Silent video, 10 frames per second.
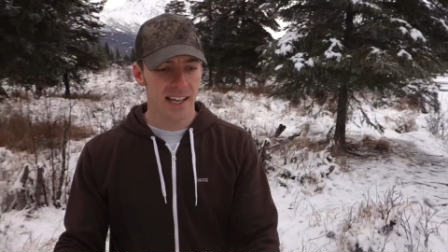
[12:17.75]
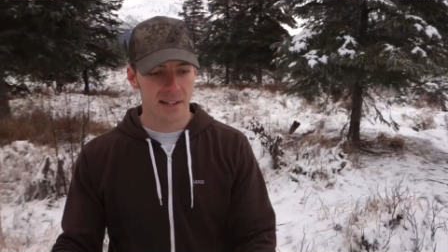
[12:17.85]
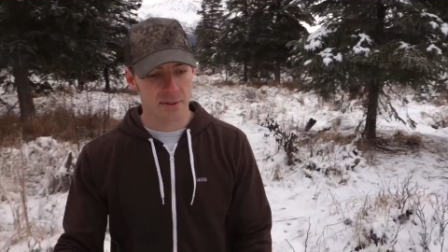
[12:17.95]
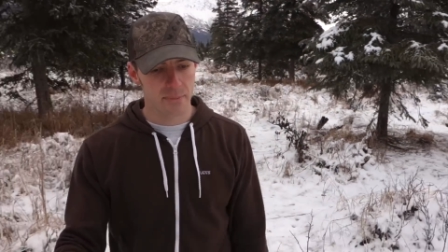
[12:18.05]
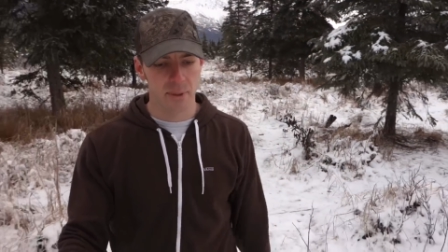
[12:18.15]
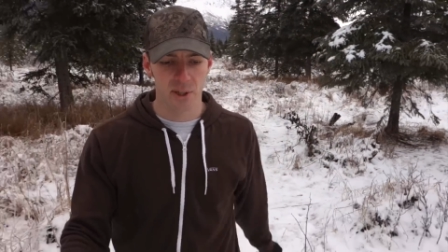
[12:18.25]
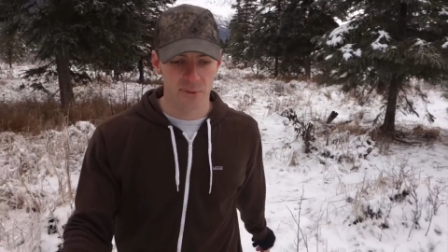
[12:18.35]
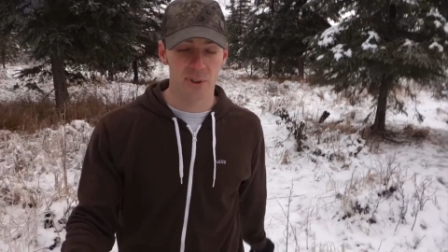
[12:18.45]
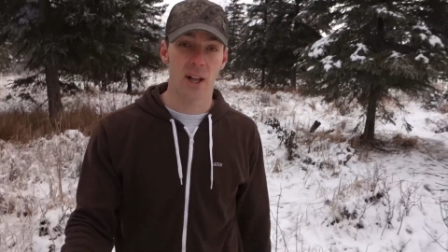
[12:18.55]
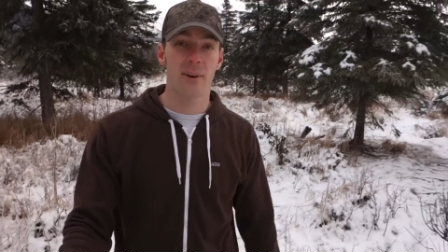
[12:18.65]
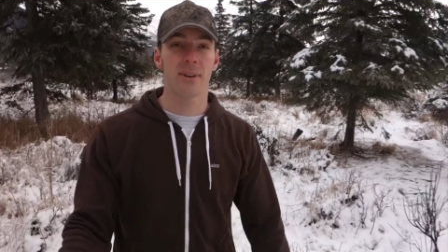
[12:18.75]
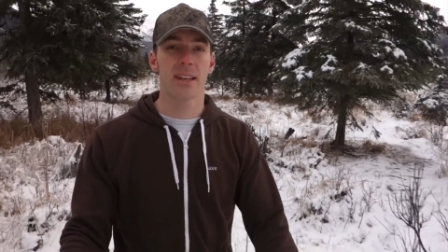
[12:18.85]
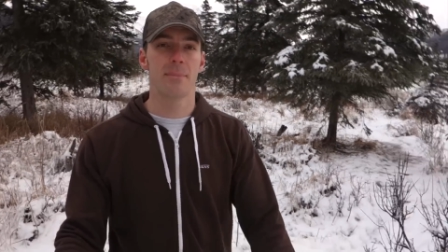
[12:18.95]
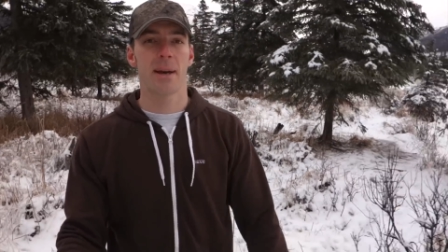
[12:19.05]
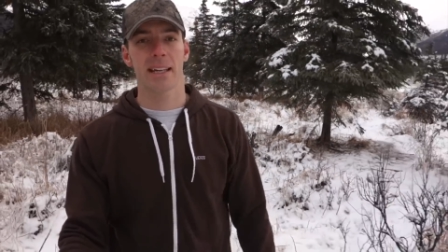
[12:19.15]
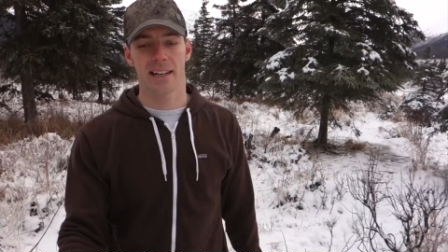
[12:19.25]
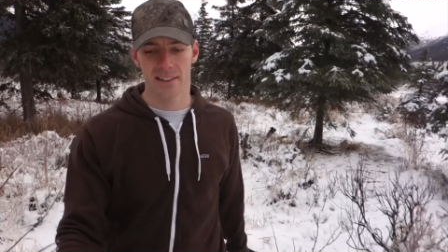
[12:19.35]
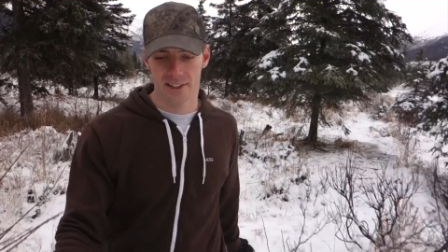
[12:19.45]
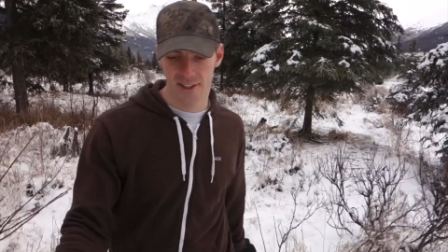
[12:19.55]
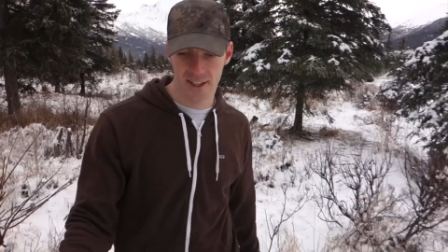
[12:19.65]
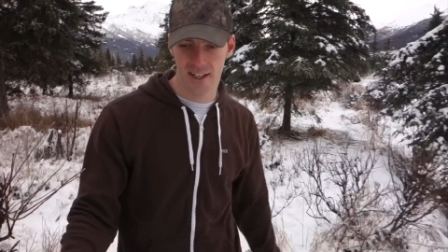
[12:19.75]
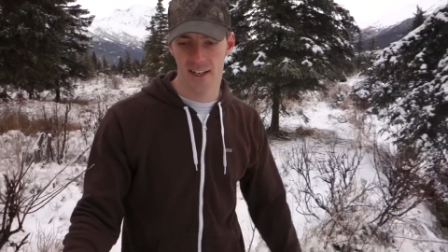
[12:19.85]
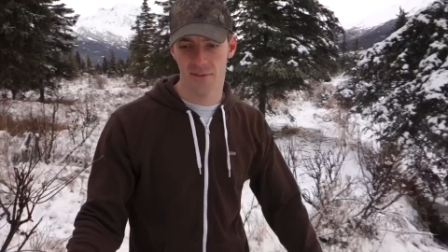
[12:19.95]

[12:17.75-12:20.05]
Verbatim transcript: It was beautiful. I wanna come back out here uh,